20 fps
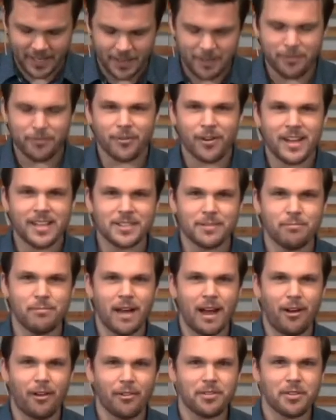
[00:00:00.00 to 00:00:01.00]
phrase
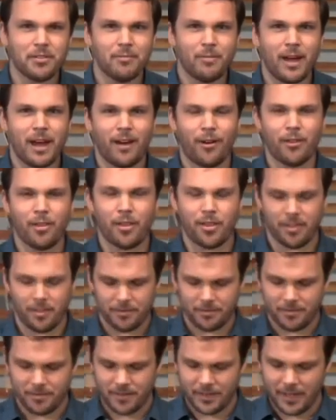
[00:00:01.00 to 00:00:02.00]
mouth to mouth
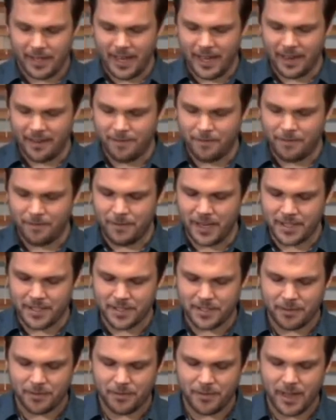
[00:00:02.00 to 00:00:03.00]
and face
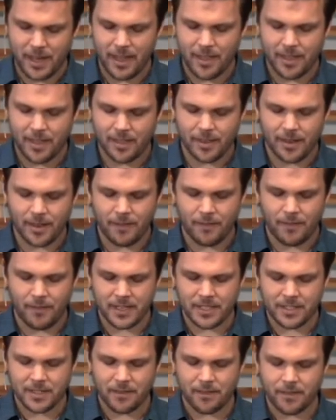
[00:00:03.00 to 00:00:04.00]
to face,
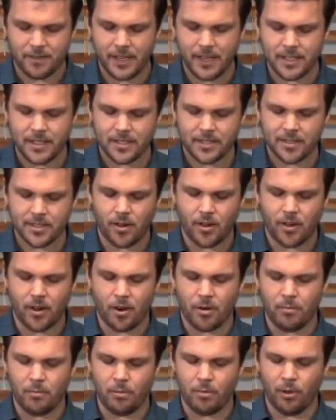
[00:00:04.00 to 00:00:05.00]
face to face
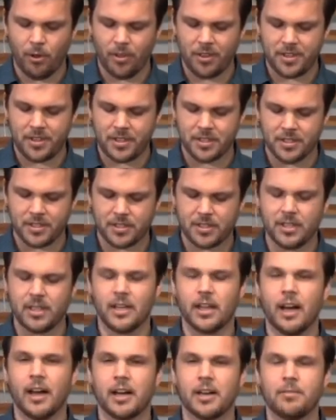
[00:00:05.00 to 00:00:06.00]
are both
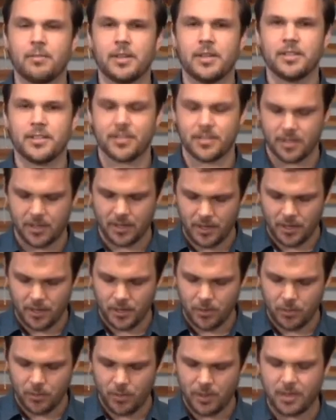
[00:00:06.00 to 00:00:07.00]
synonymous
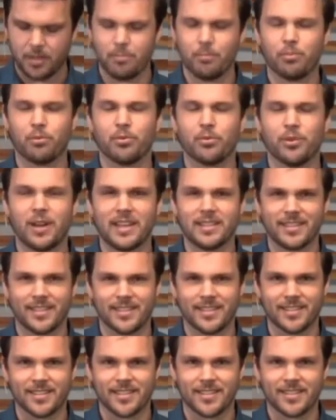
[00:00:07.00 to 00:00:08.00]
with
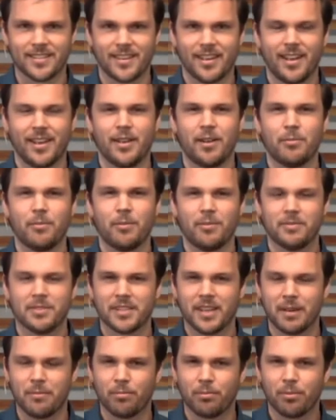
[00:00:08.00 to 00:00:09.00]
presence. It's
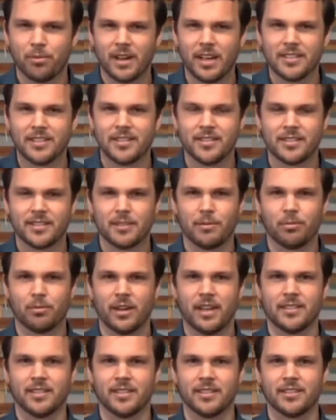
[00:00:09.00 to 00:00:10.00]
like presence to
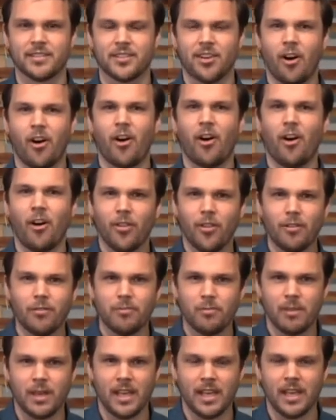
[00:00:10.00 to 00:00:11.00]
presence, all of
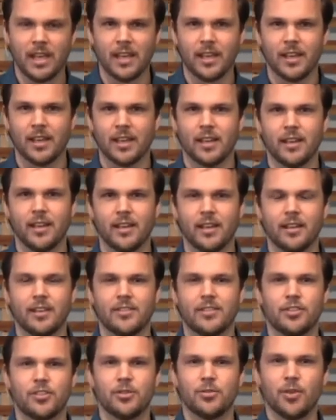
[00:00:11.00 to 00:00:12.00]
me
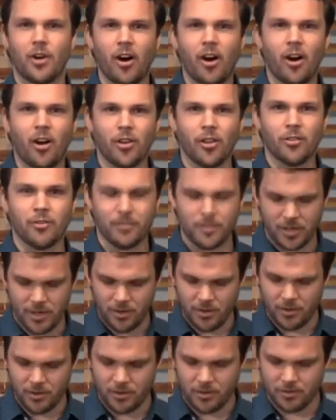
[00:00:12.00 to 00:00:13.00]
to all of
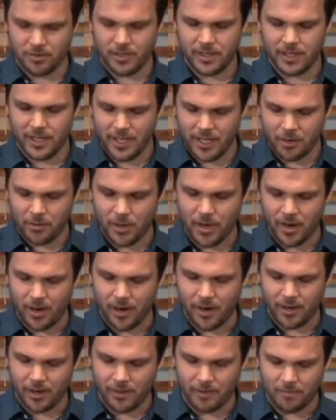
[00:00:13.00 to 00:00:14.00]
you. Here we
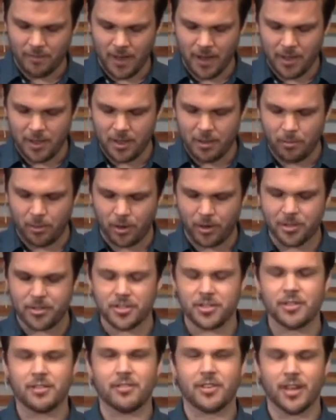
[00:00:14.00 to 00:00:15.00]
are. The
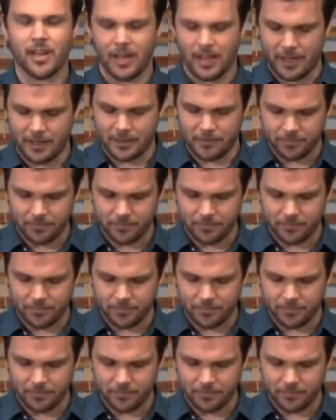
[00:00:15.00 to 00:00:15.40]
person of God